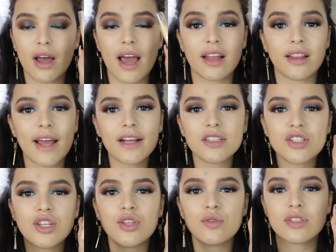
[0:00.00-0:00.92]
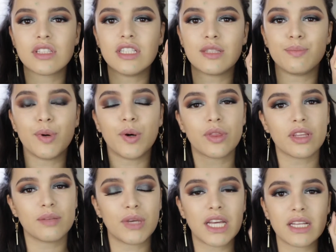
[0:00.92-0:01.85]
I like to use these both
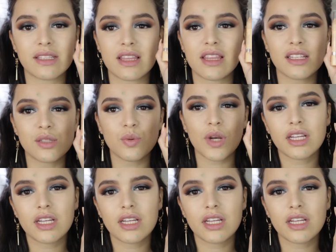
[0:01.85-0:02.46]
because this one,